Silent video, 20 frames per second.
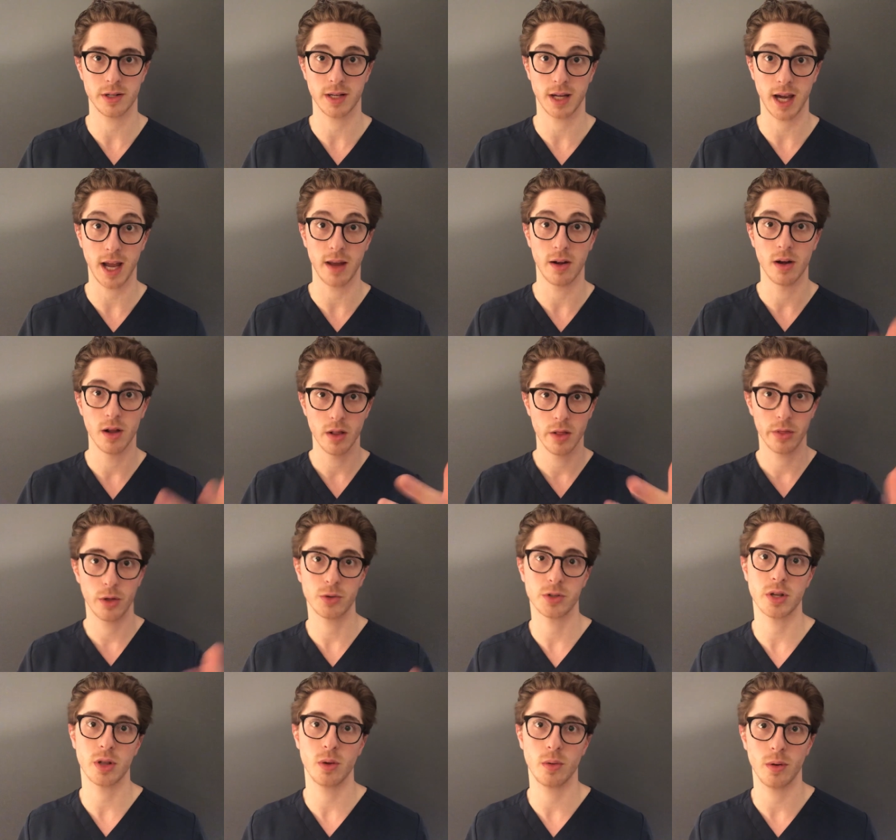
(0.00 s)
Again,
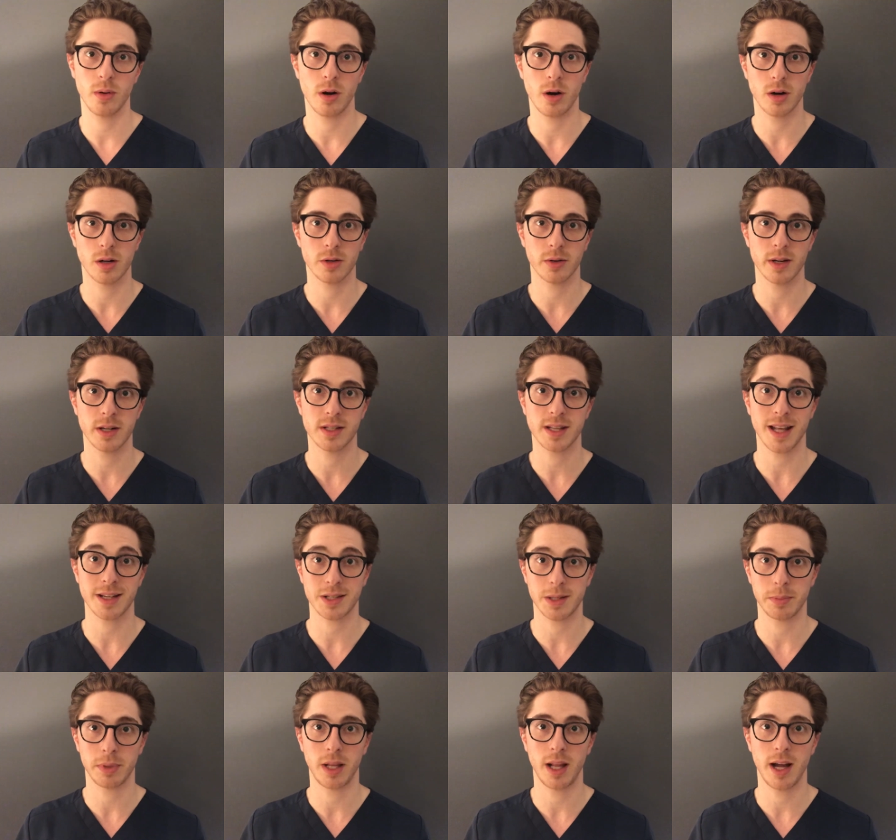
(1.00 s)
those are the arteries that
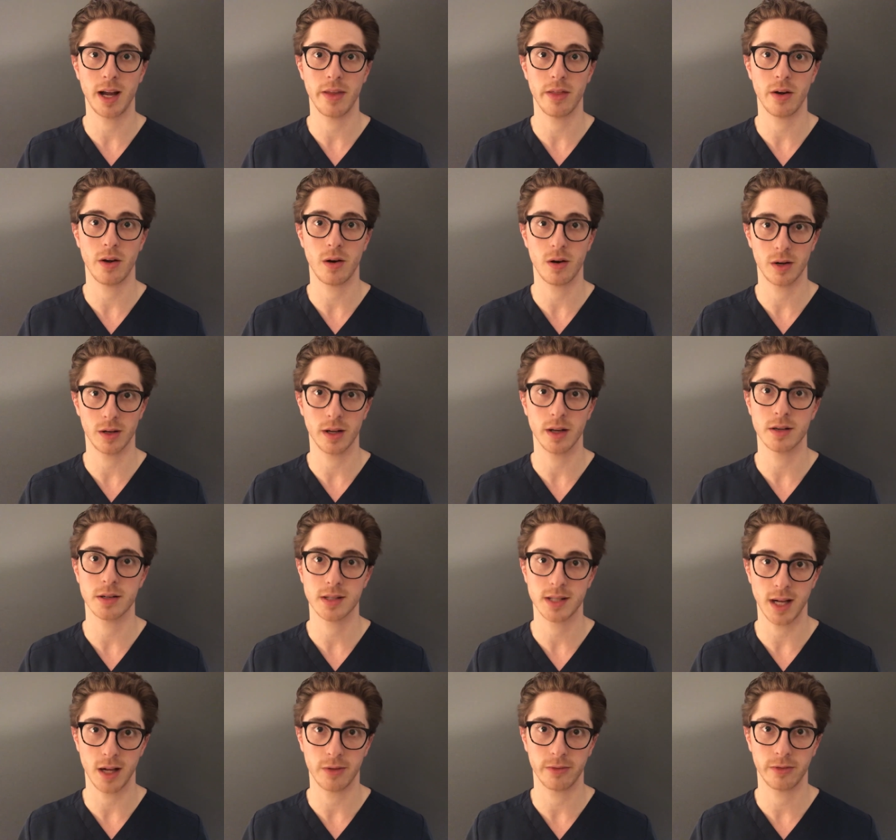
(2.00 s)
supply the heart
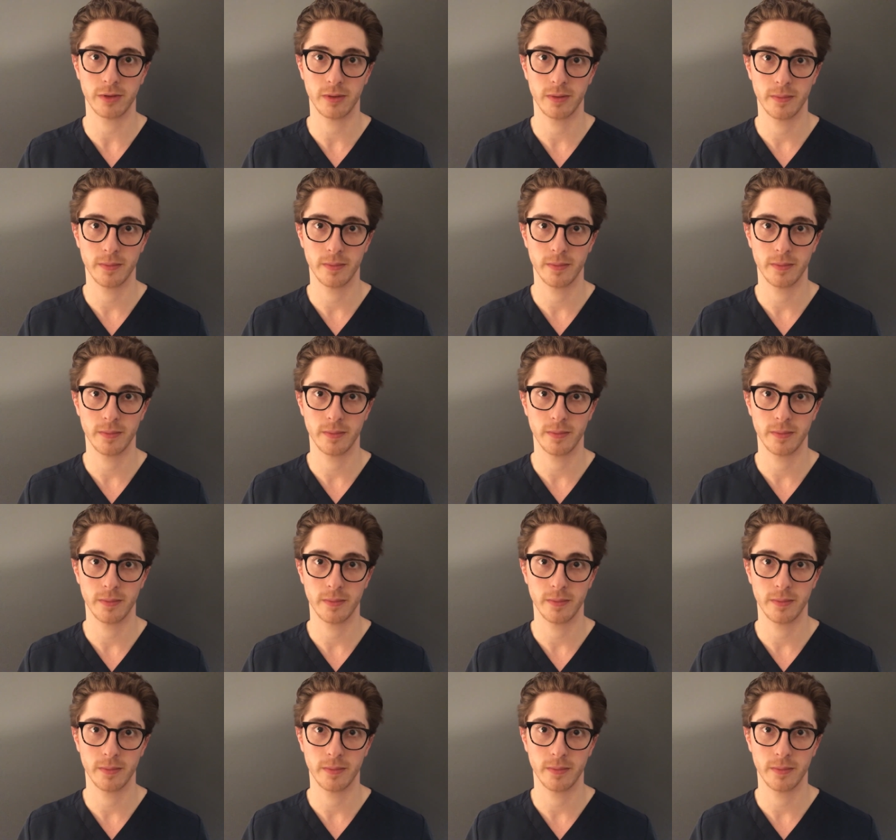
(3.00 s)
itself.